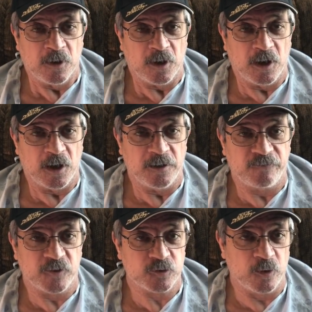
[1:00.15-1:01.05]
Uh, the
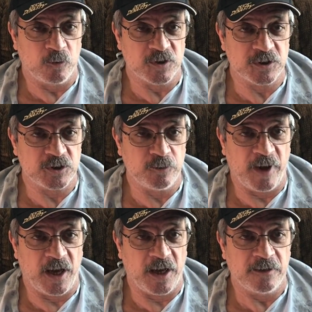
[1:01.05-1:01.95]
first one wasn't too
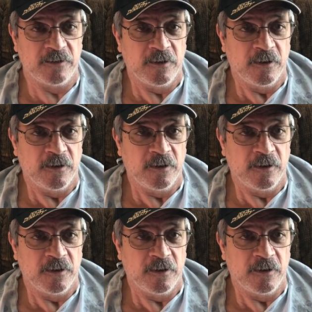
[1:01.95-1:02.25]
bad.